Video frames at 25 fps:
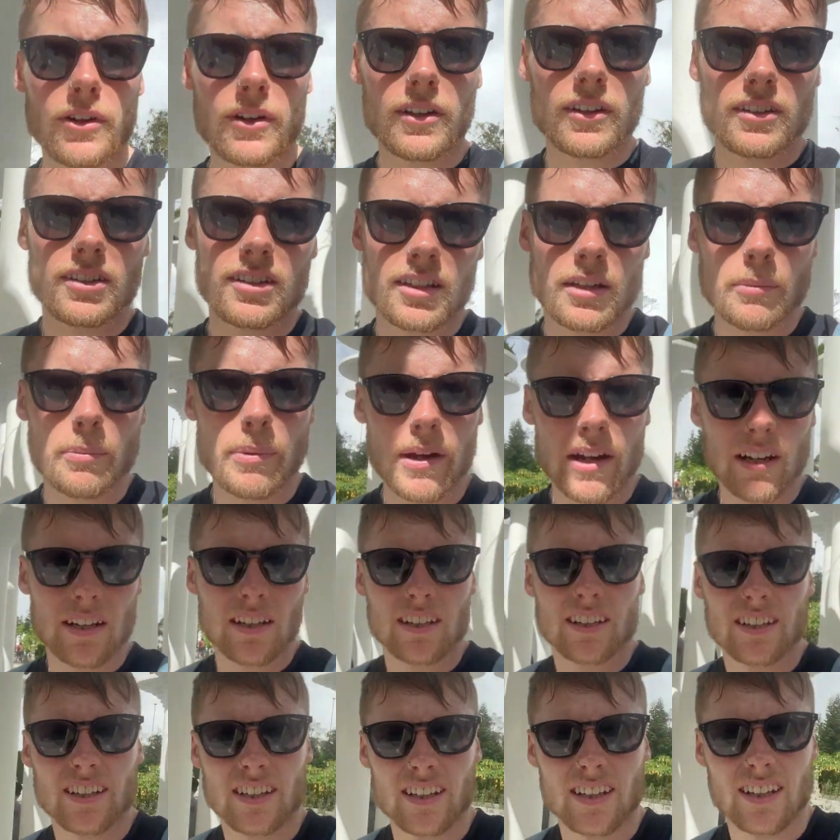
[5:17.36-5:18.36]
and this is
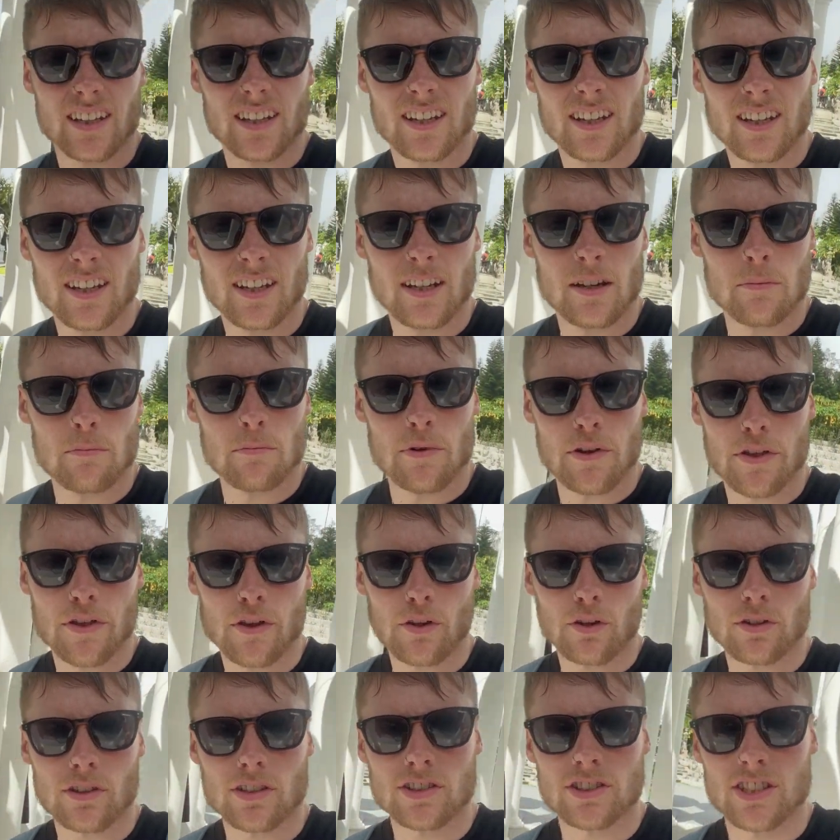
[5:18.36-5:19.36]
apparently the
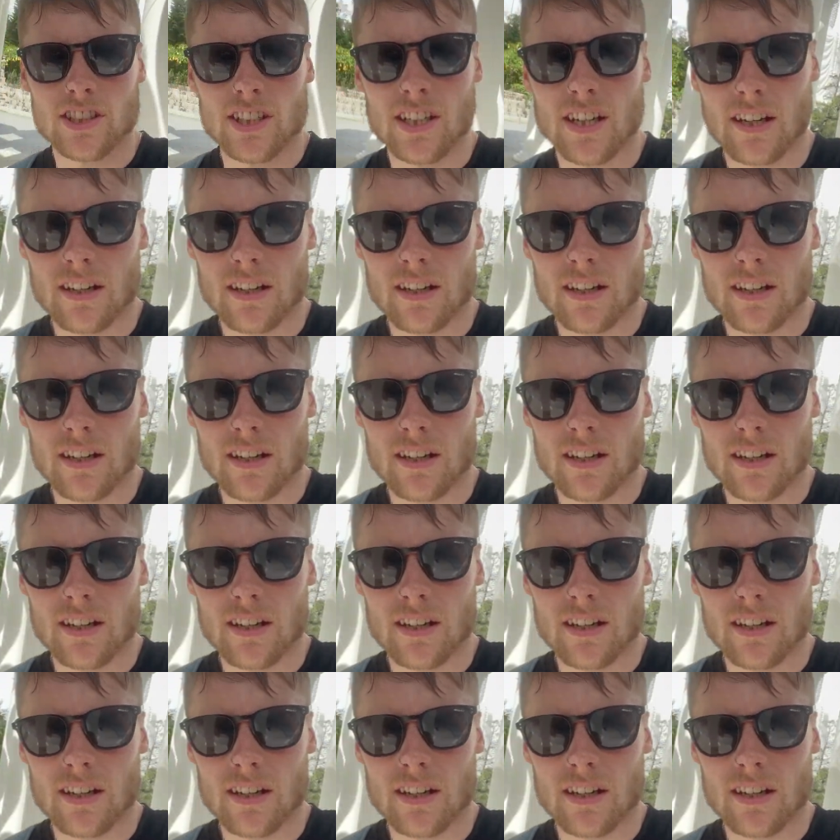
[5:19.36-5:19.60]
mythology